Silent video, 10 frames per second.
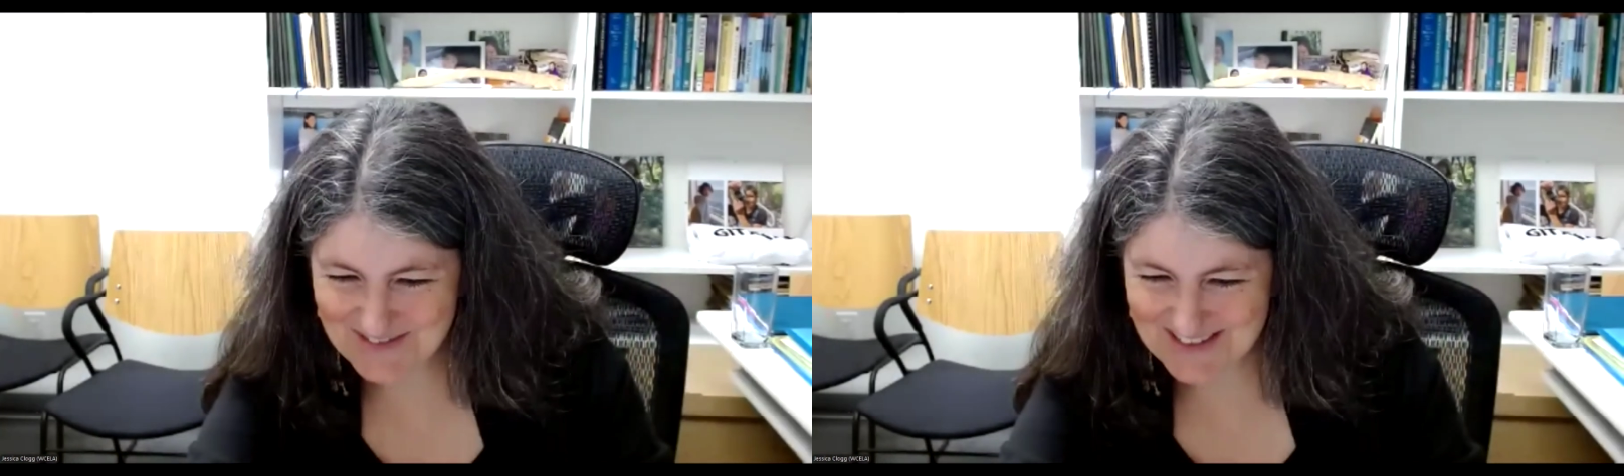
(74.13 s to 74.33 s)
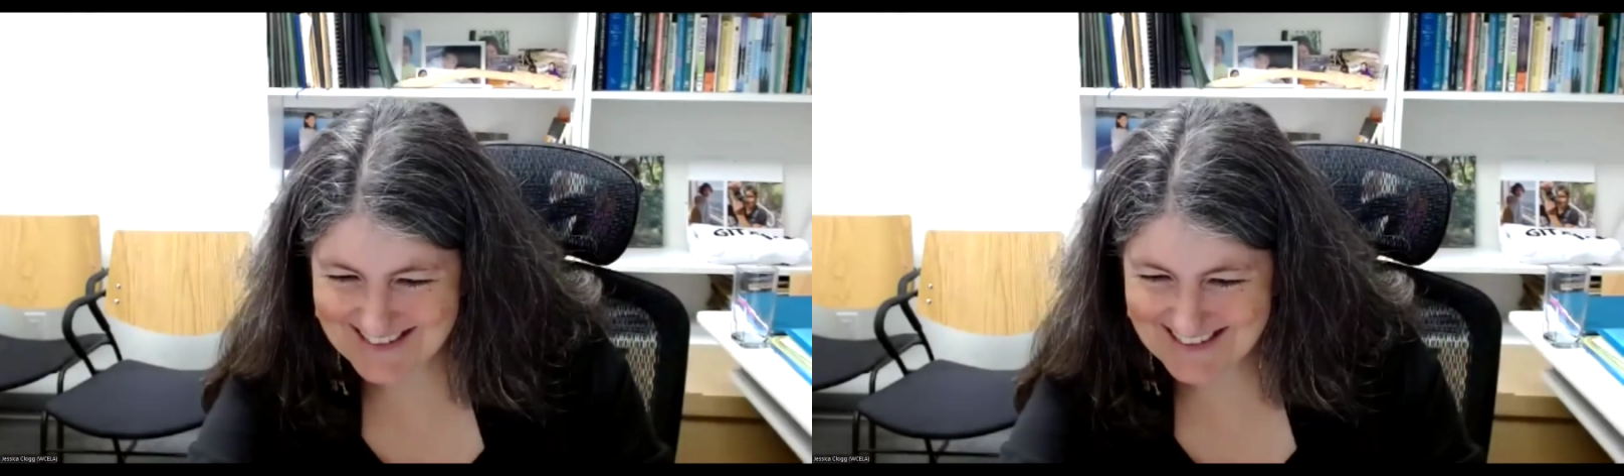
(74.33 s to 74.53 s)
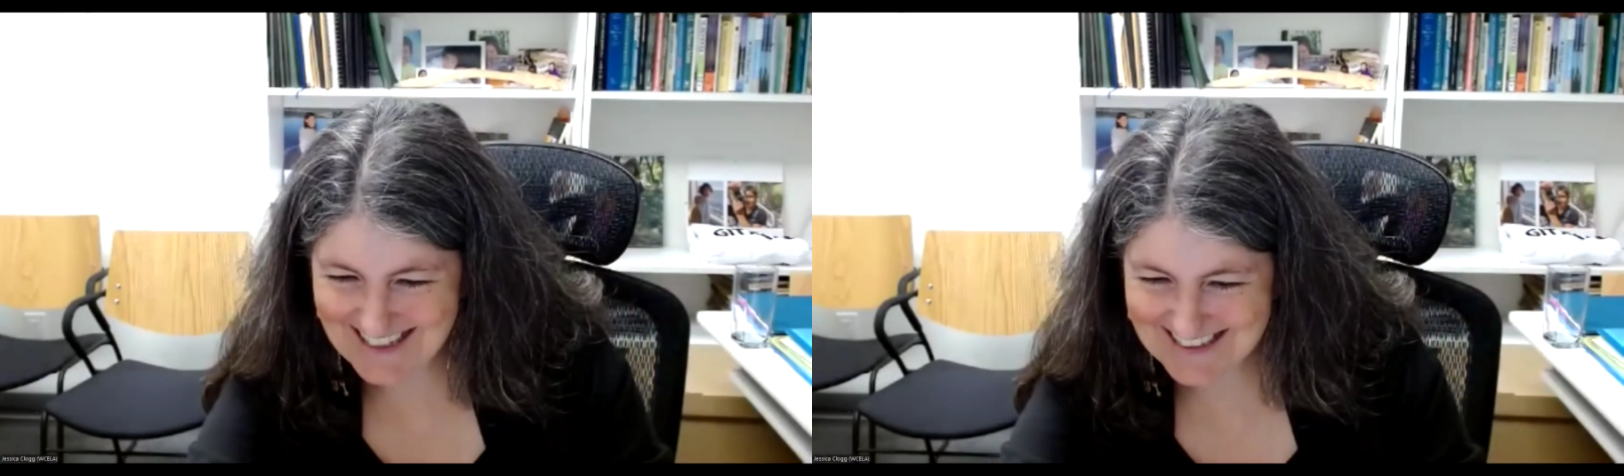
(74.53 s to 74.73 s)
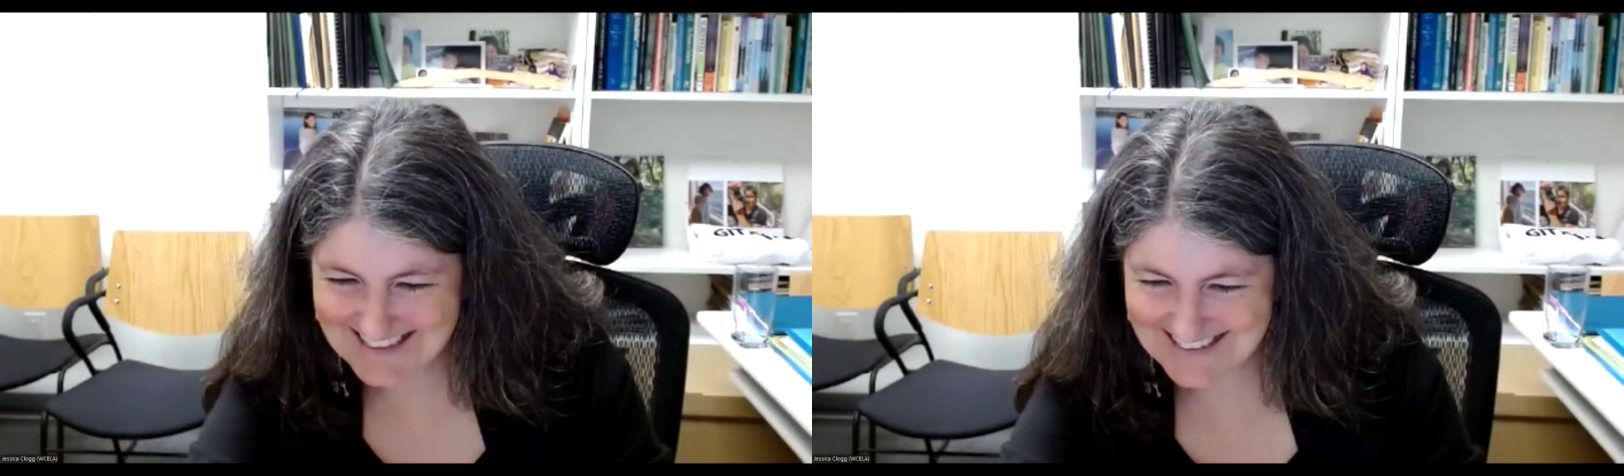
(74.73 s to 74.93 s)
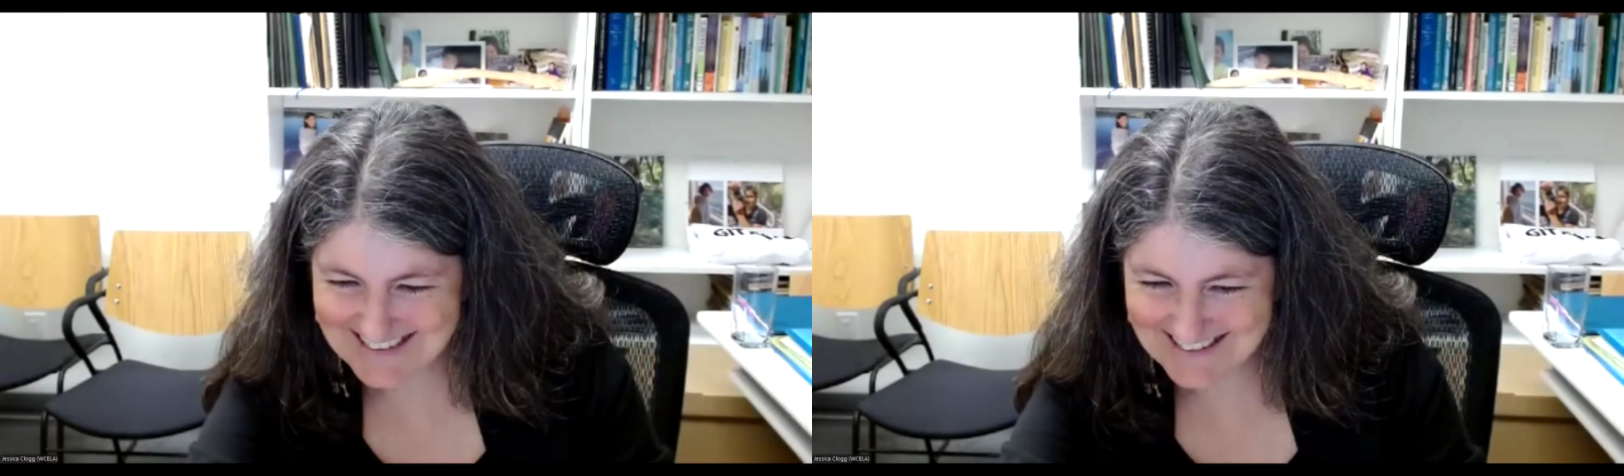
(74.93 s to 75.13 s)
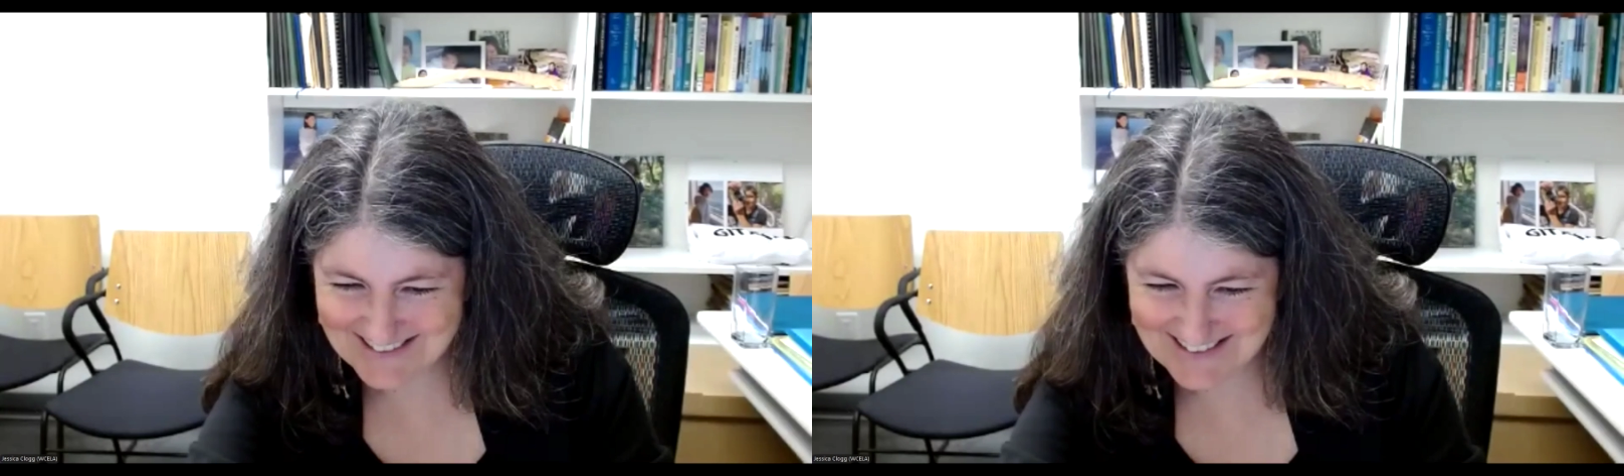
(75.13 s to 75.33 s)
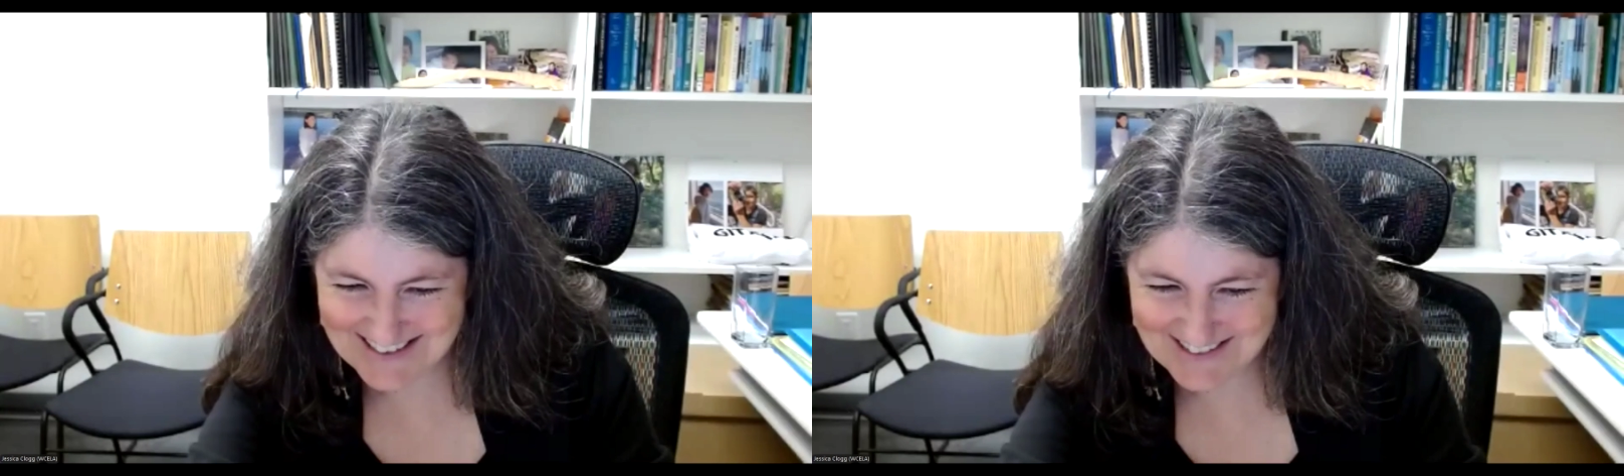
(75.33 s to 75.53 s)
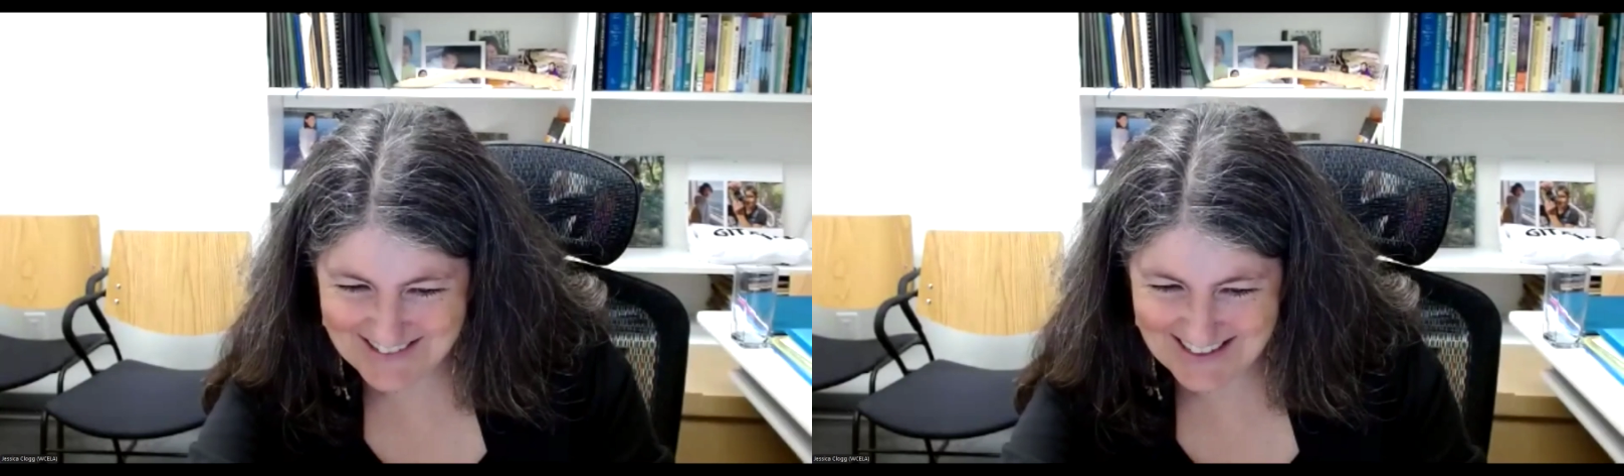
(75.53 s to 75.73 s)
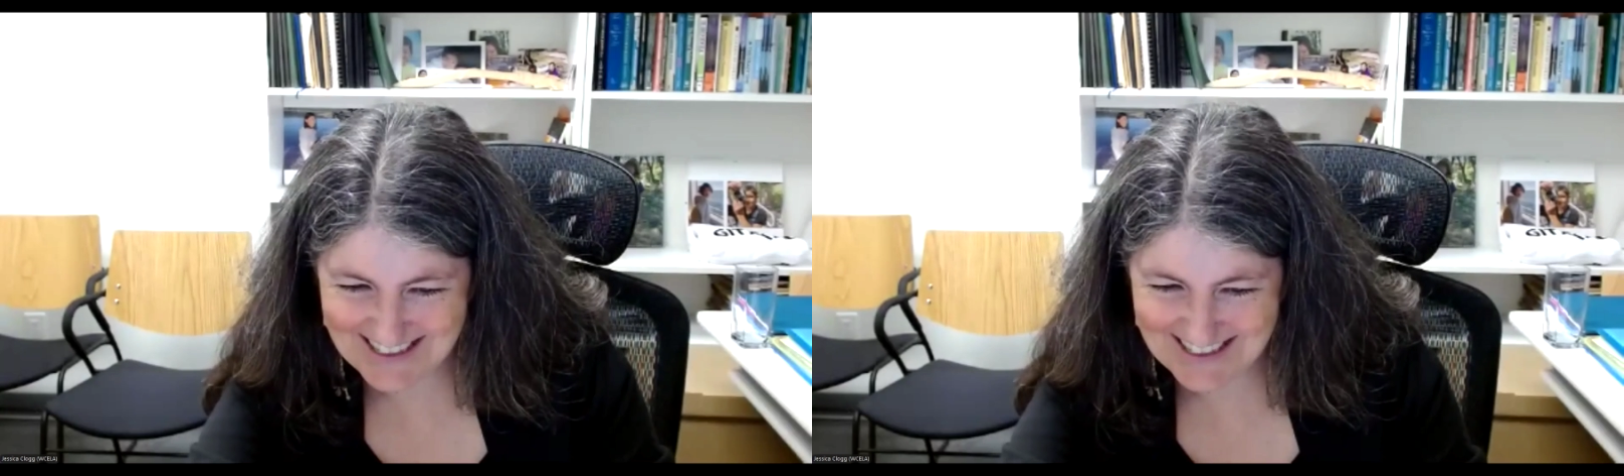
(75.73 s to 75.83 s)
for a sec, just so you,